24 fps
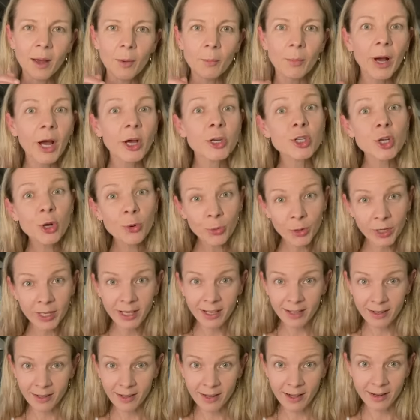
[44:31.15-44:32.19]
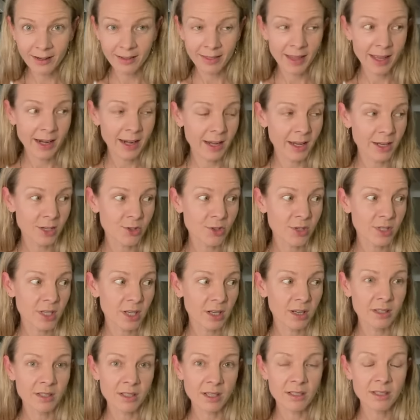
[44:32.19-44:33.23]
But I don't want to get it cut at that hairdresser
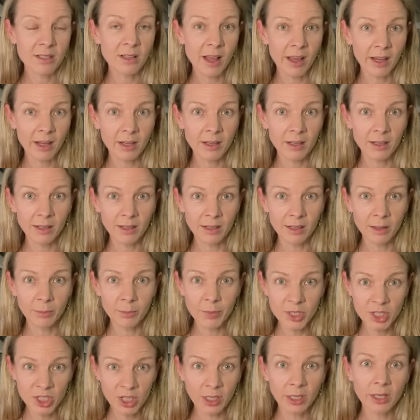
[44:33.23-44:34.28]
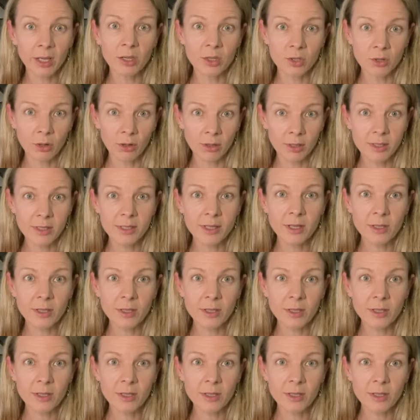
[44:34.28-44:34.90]
because it's like a bajillion dollars.